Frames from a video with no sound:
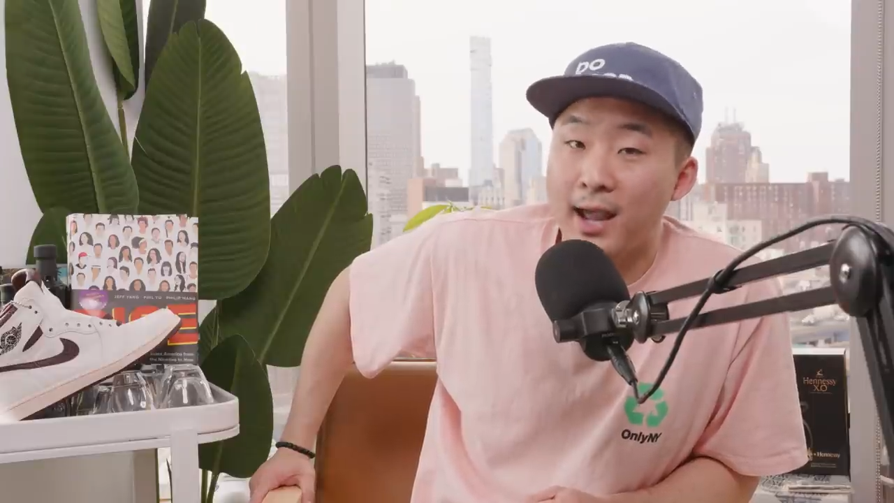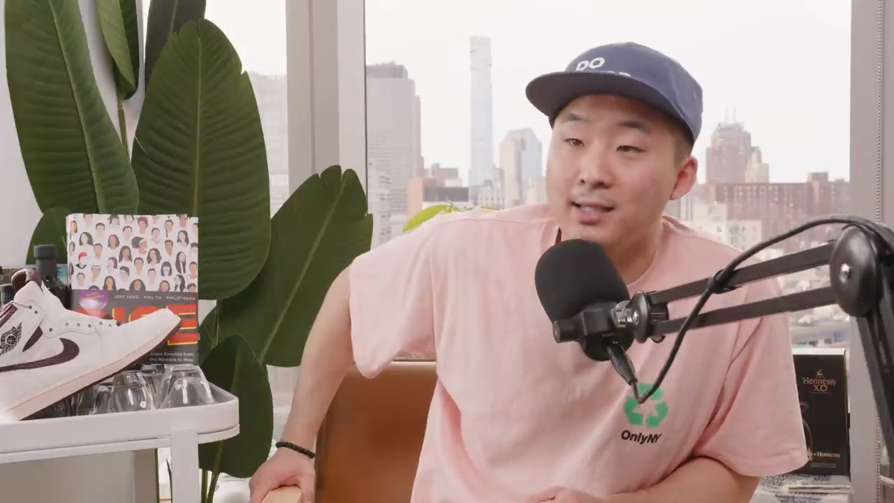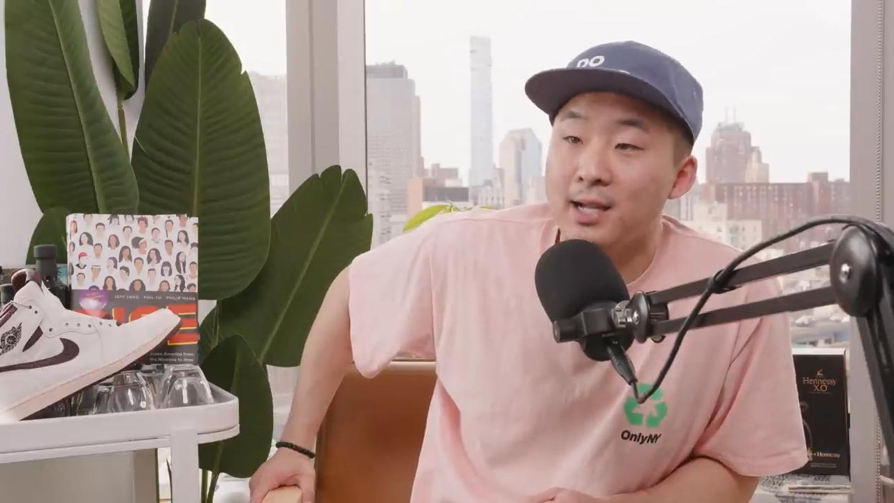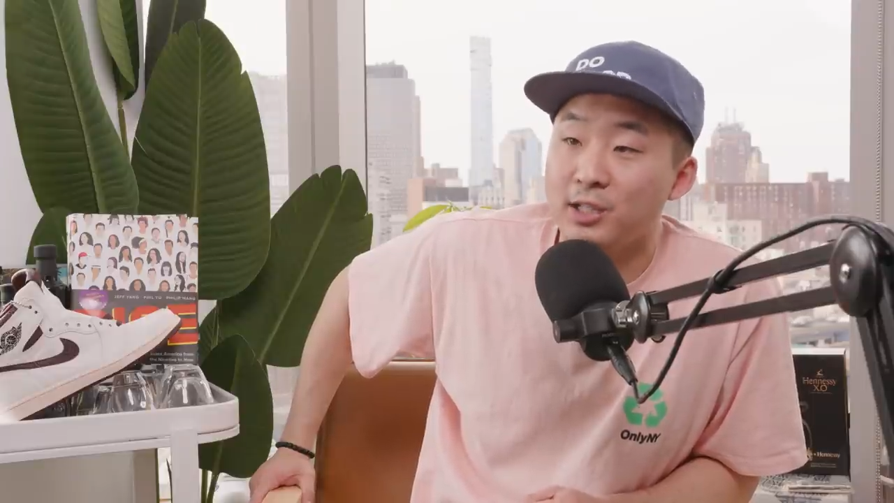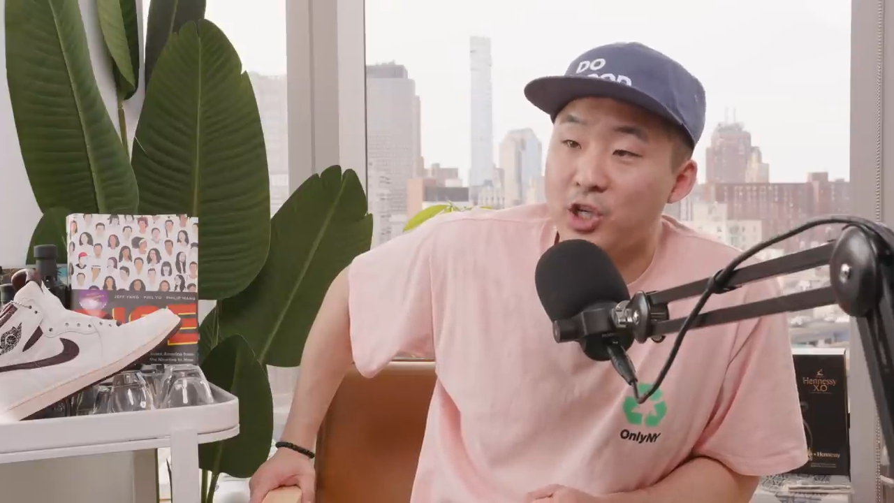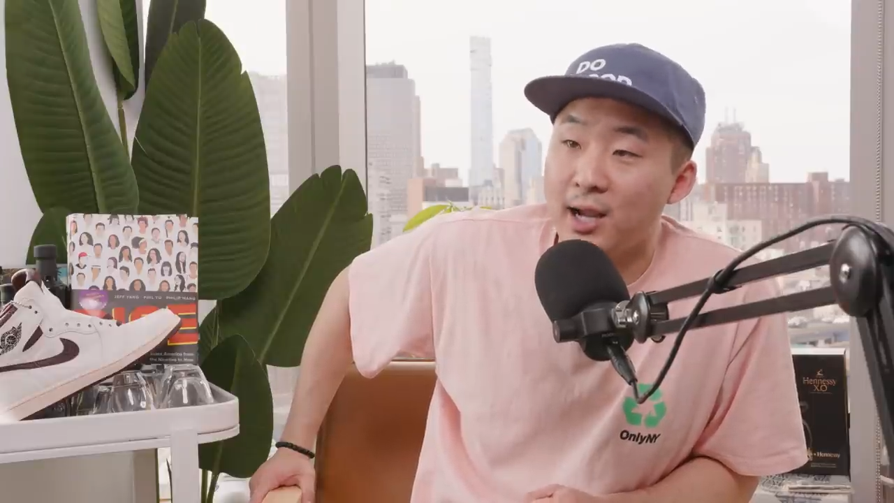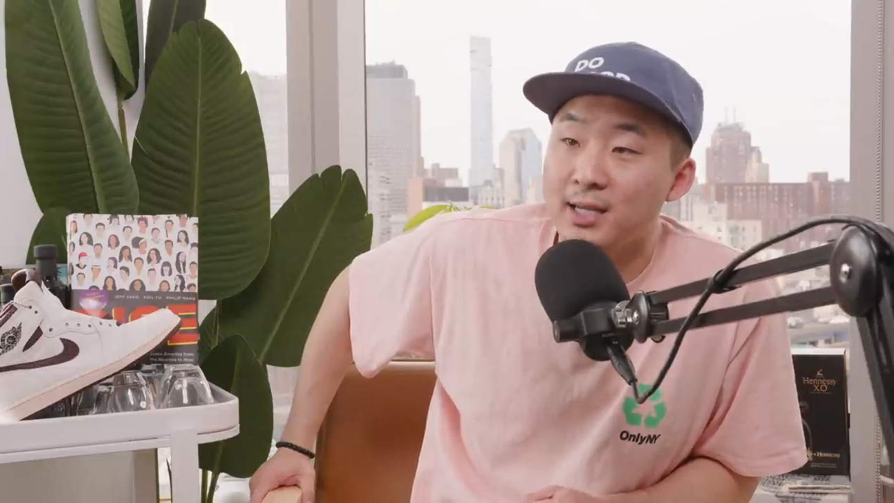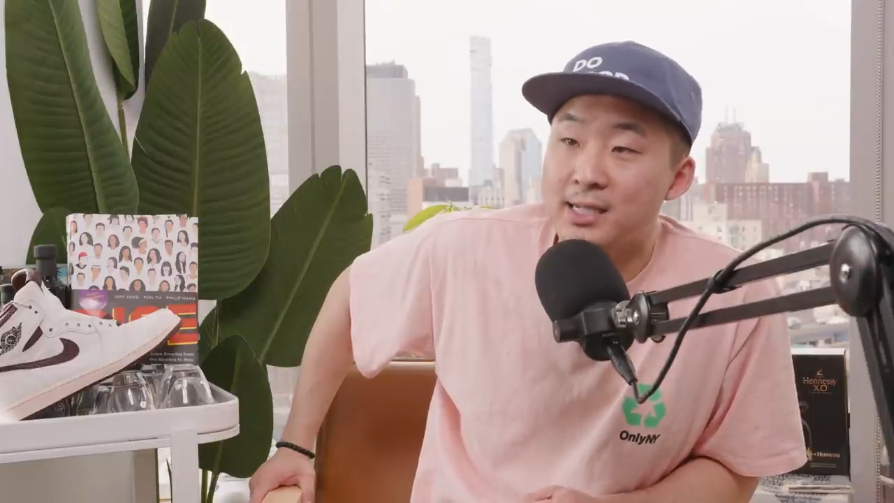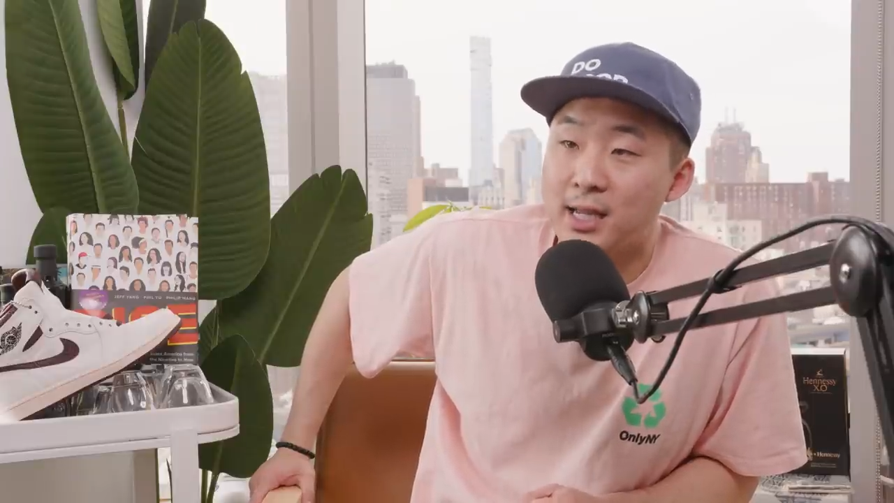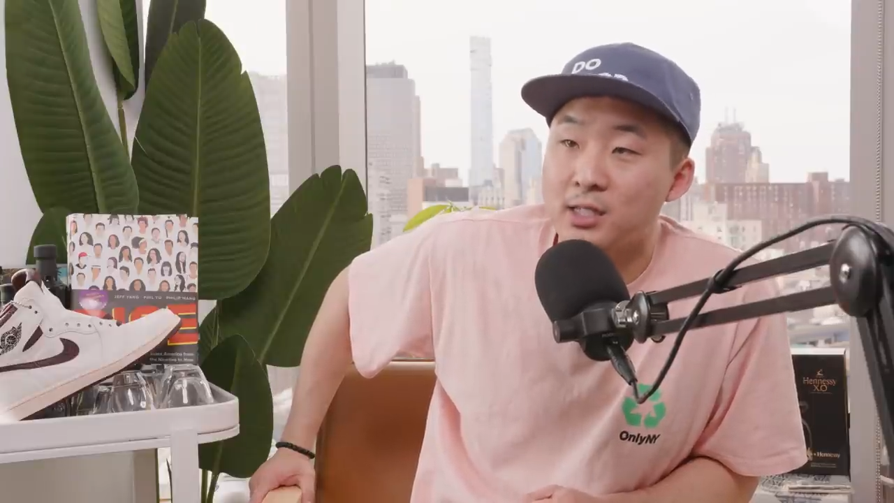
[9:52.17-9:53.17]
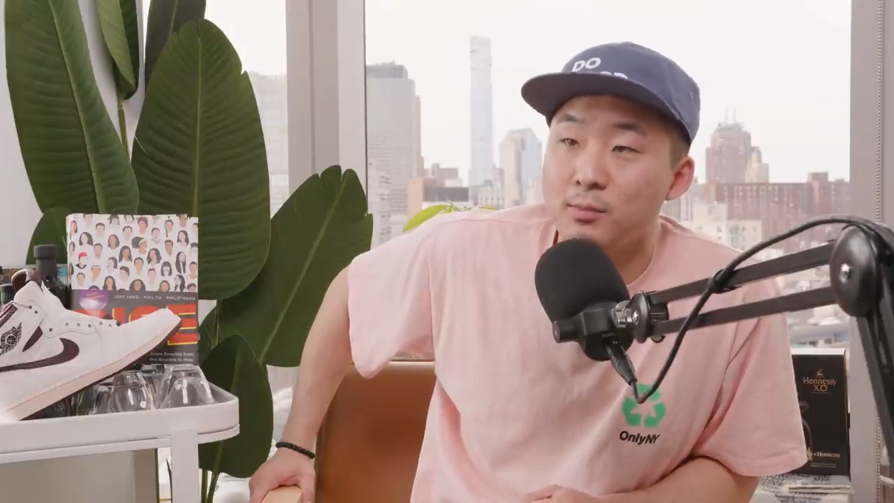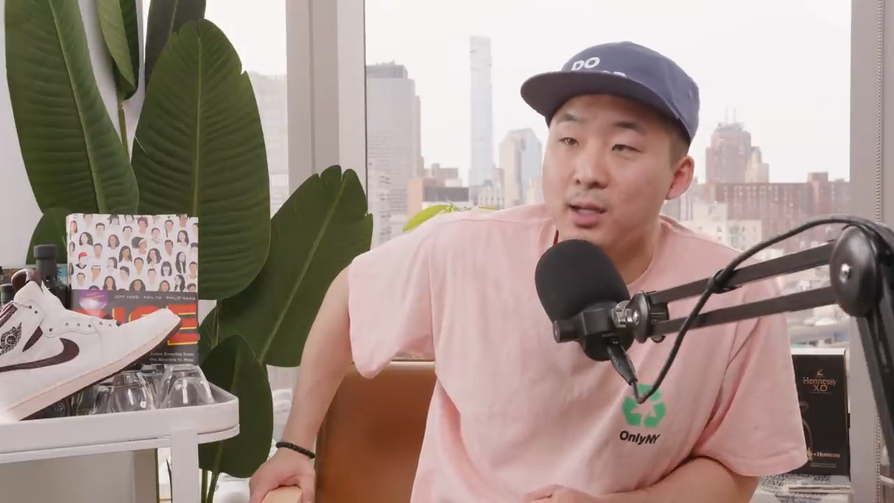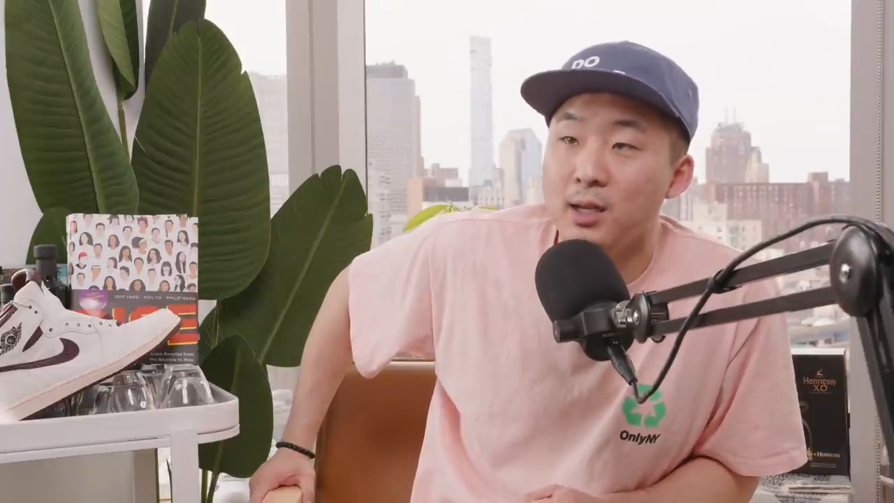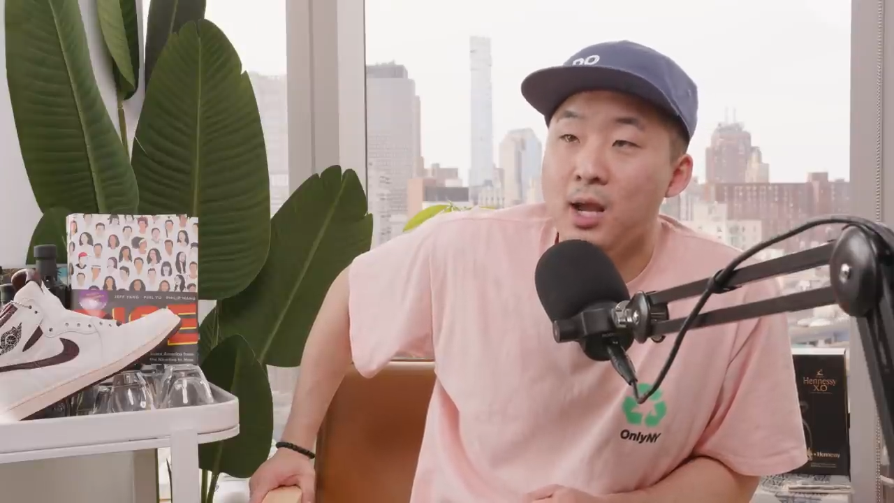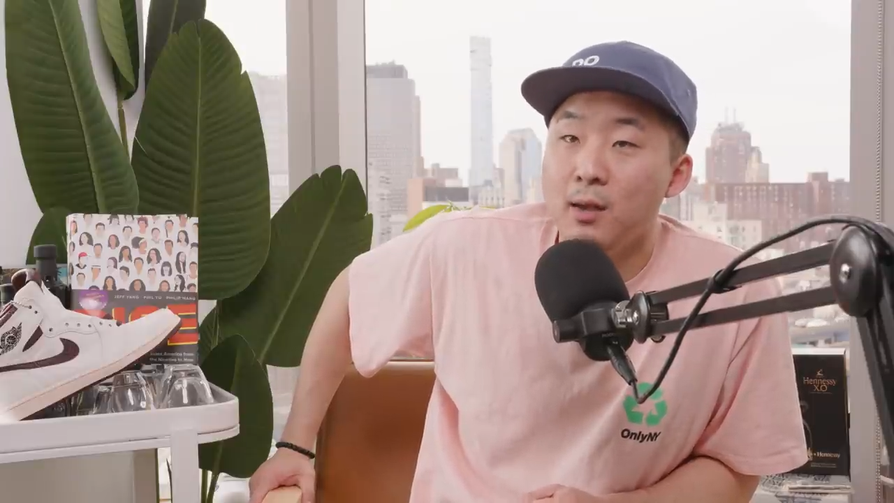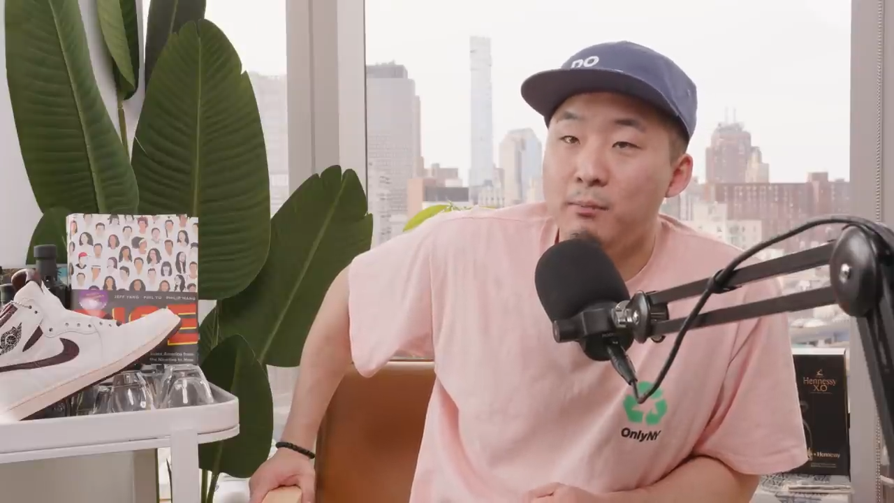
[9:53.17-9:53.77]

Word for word: anti-Chinese sentiment,